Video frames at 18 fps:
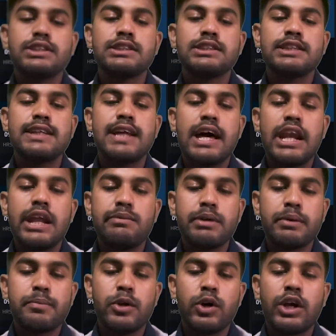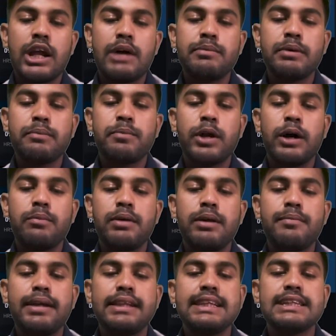is a dynamic programming
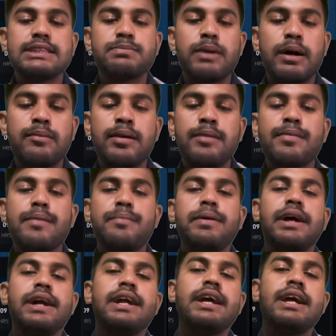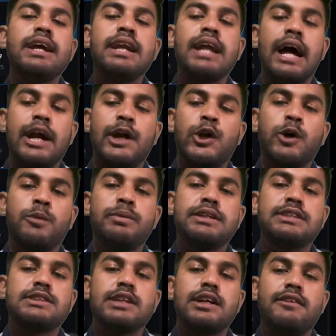problem and this problem appeared in Adobe
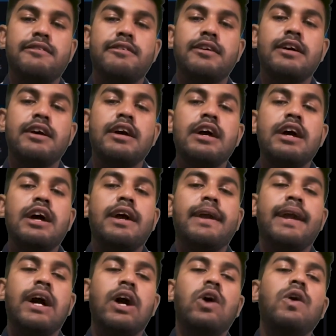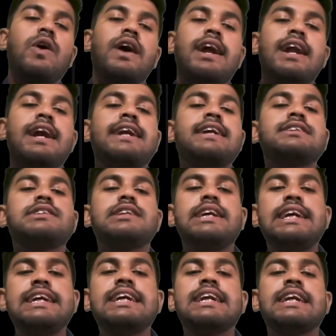itself. Now let us
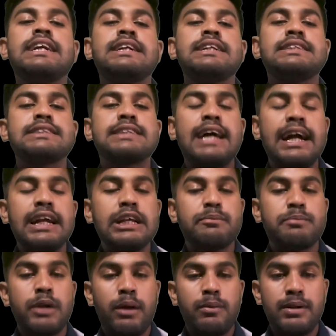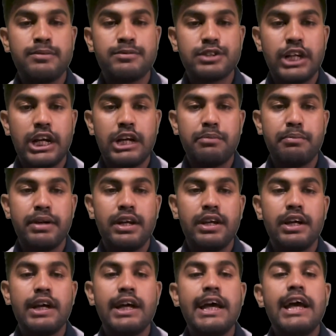read and understand the problem statement.
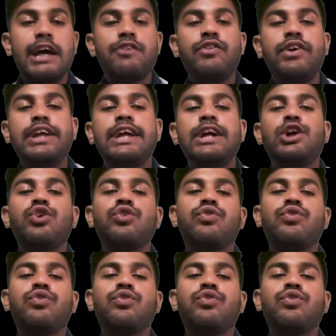We need to